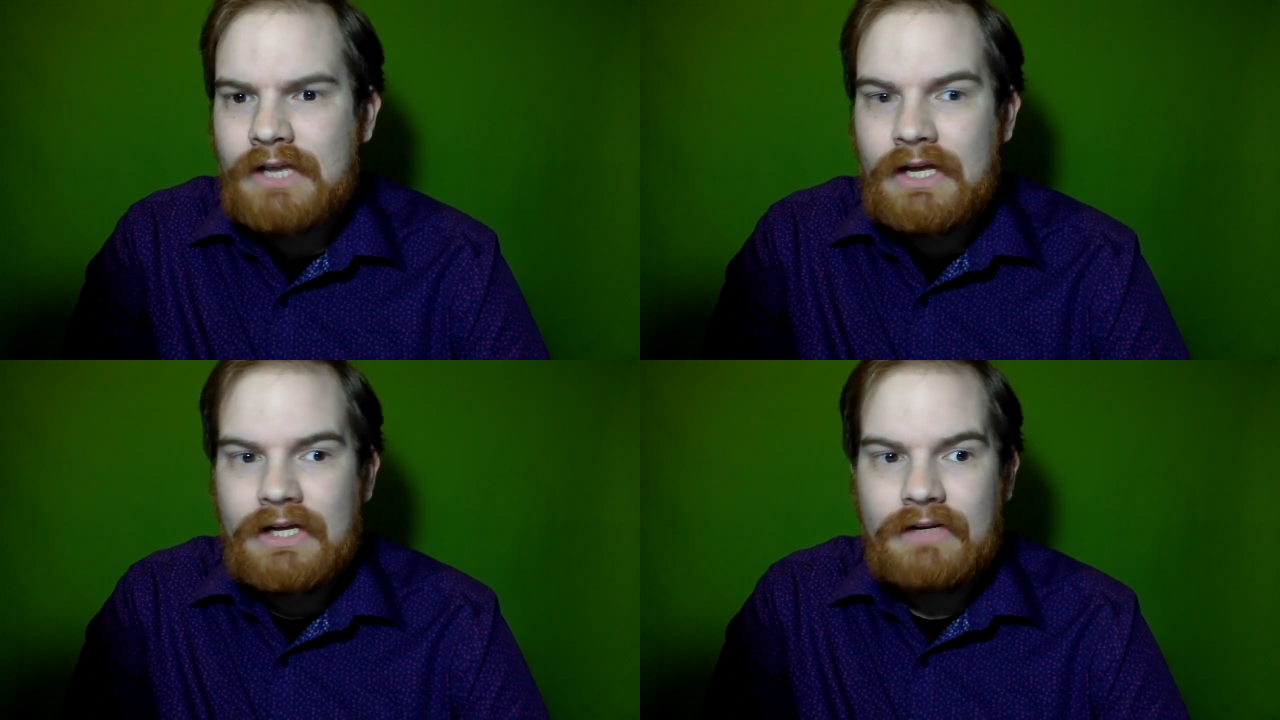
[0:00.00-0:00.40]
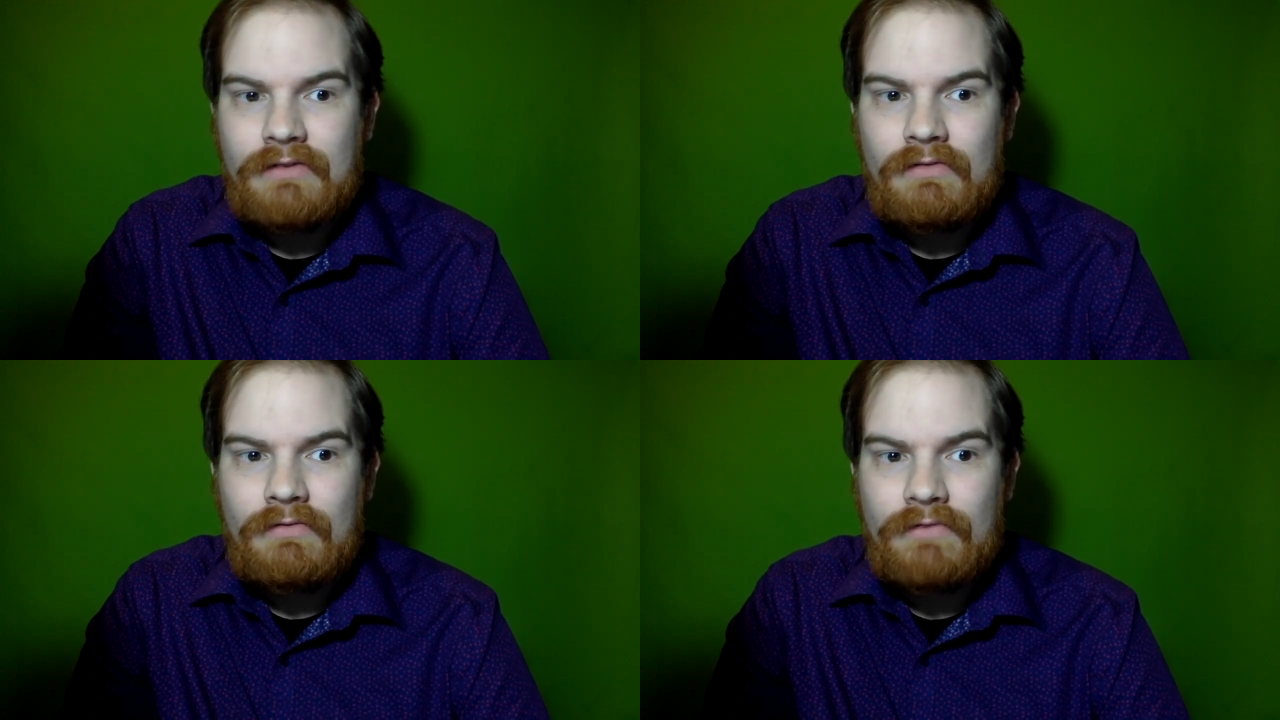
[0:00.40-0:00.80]
and
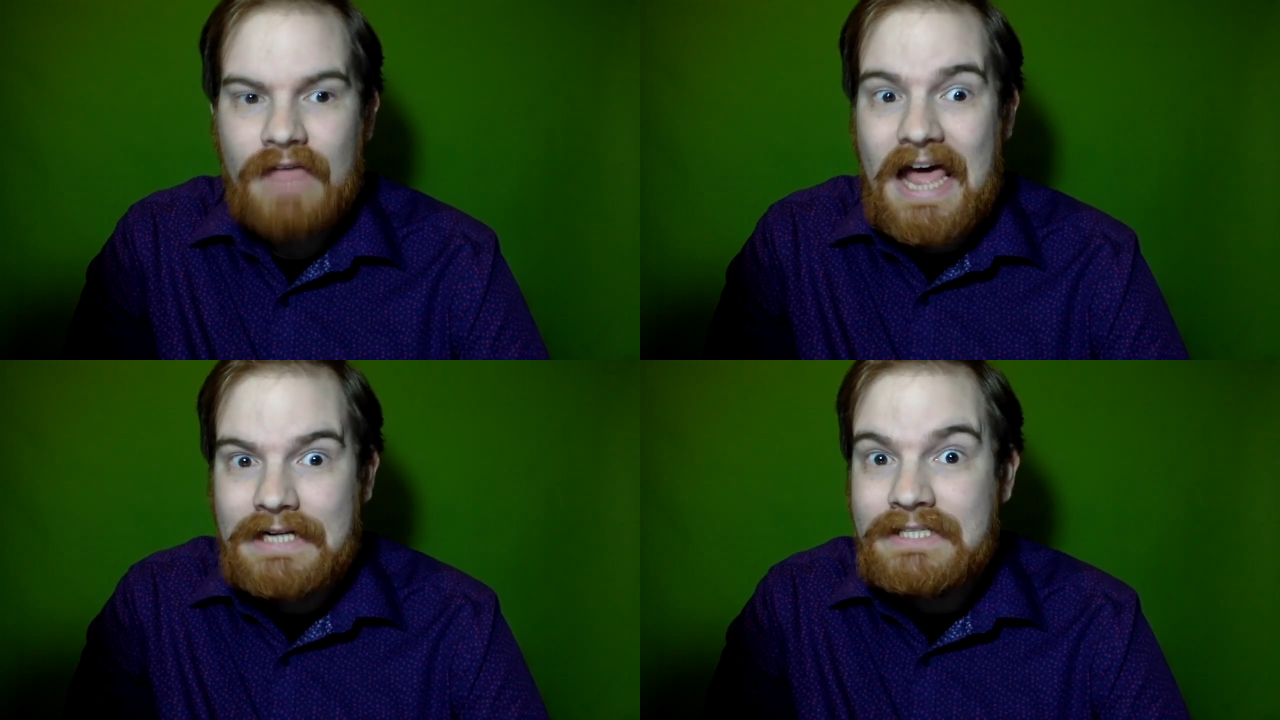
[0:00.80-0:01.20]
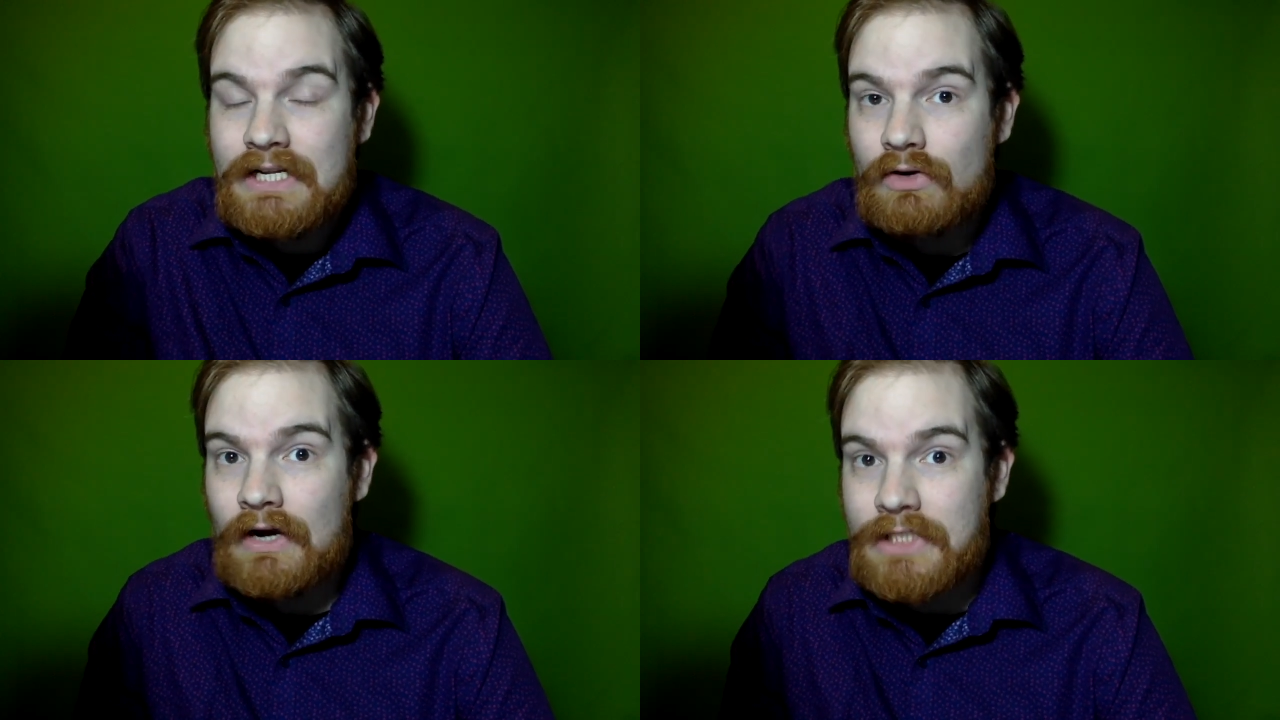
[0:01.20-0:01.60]
for that it did
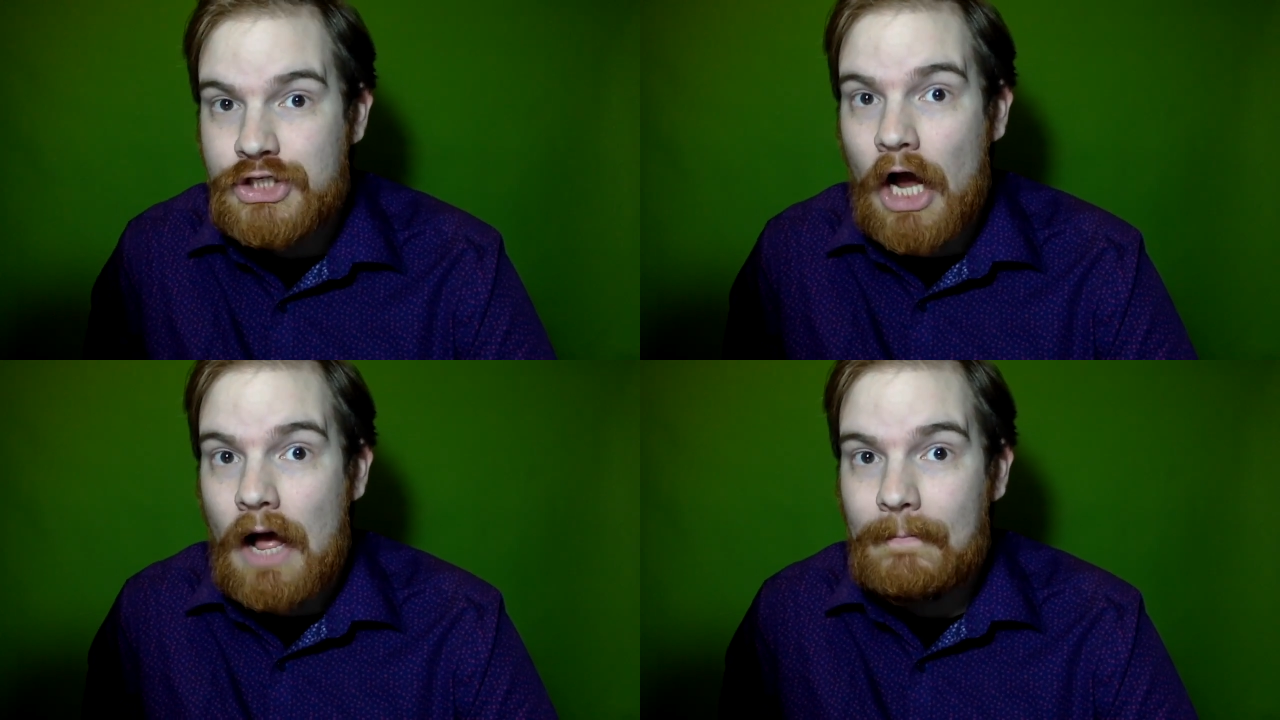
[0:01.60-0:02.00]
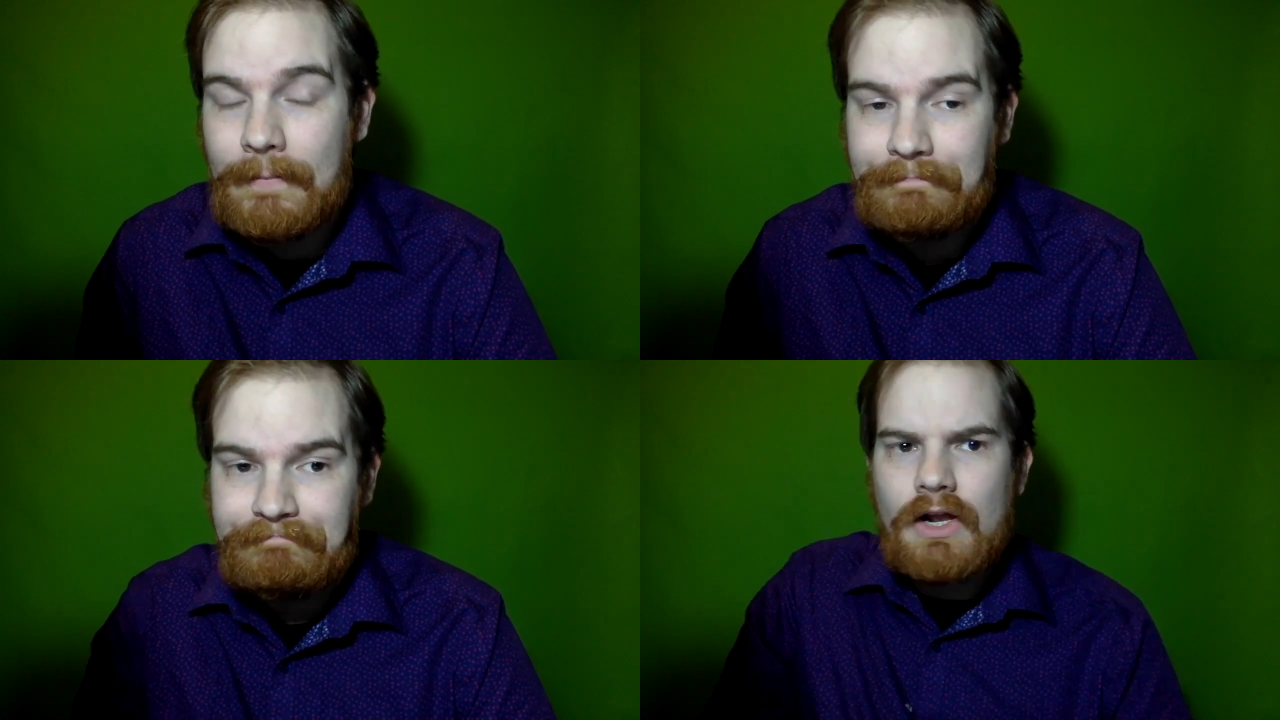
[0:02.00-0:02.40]
a great job.
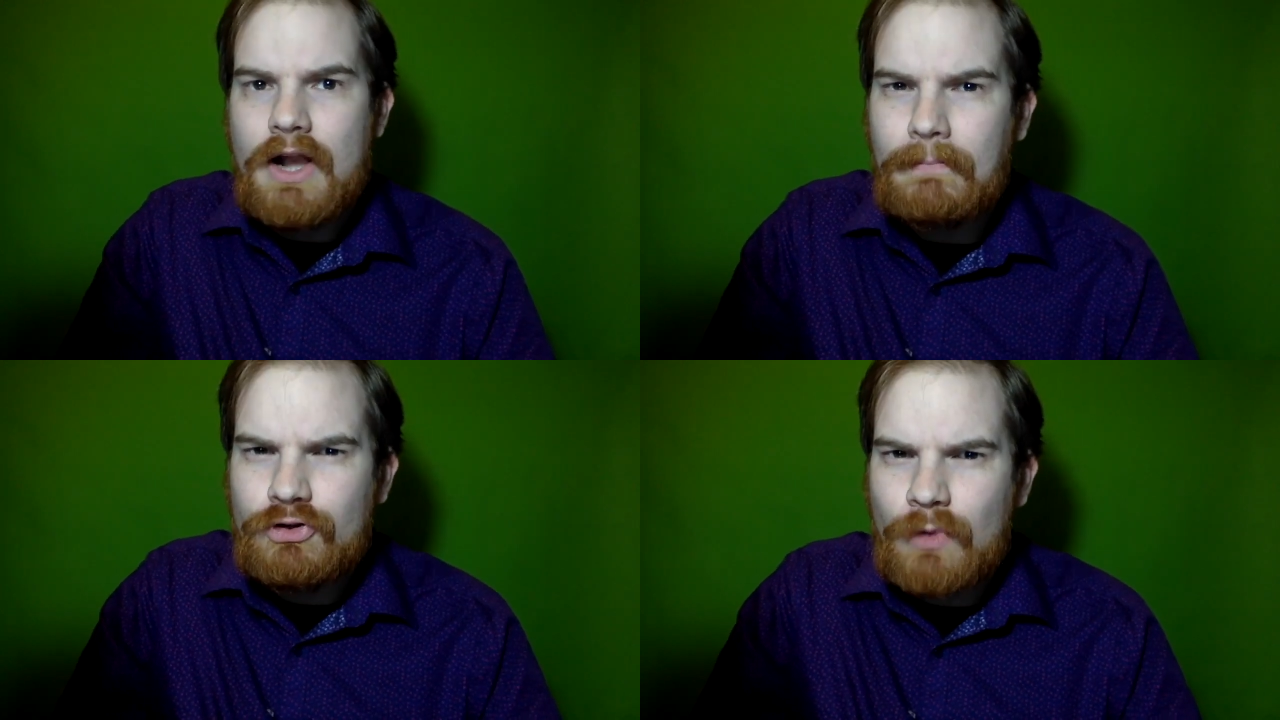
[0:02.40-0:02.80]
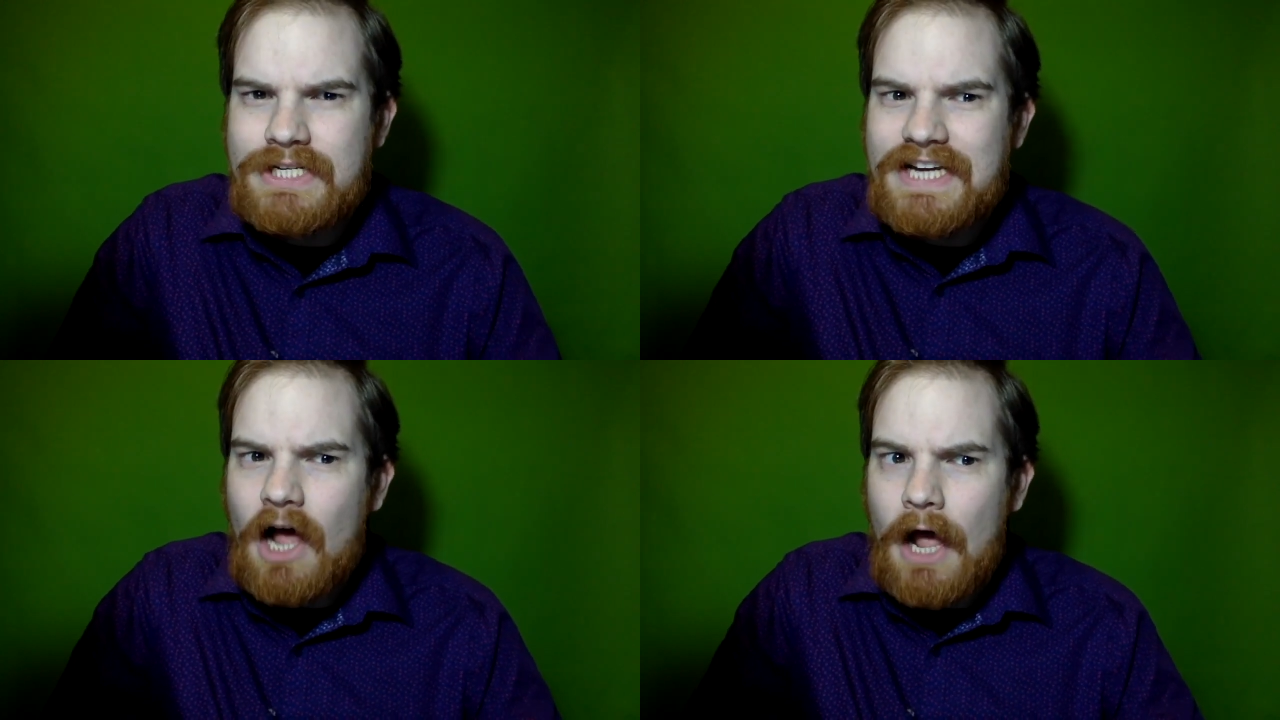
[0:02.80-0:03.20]
Number
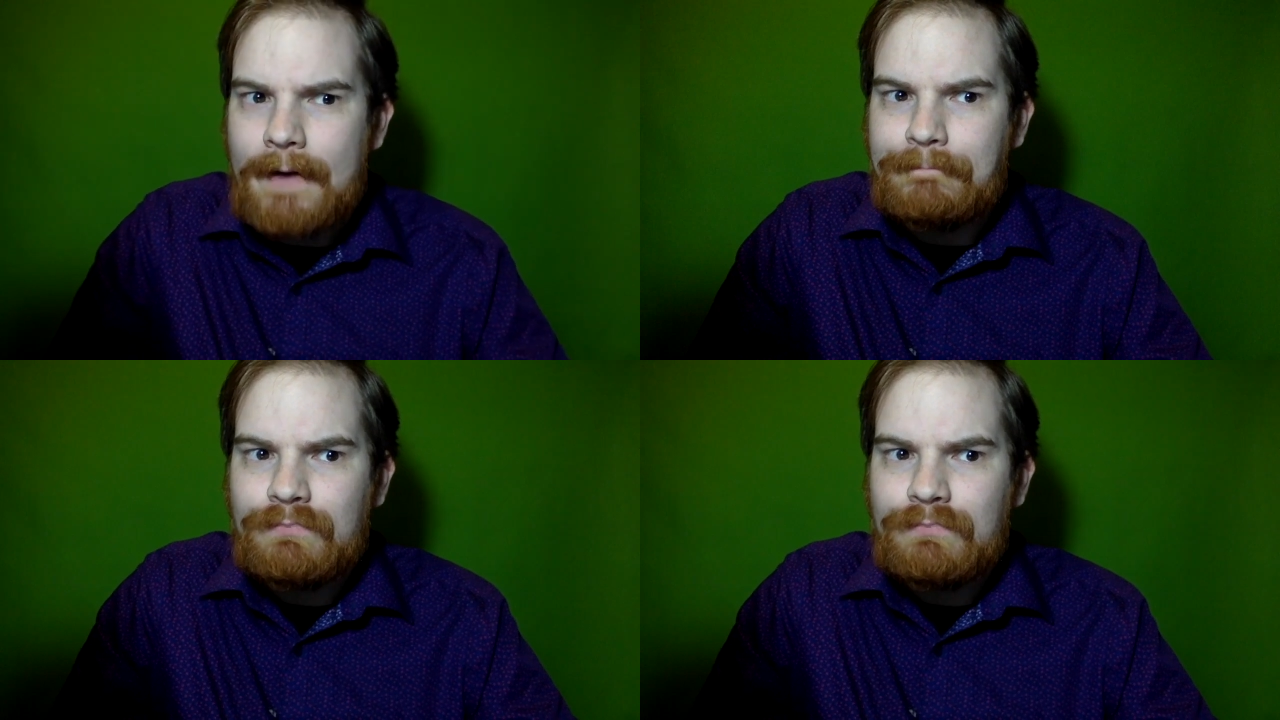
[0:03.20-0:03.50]
29.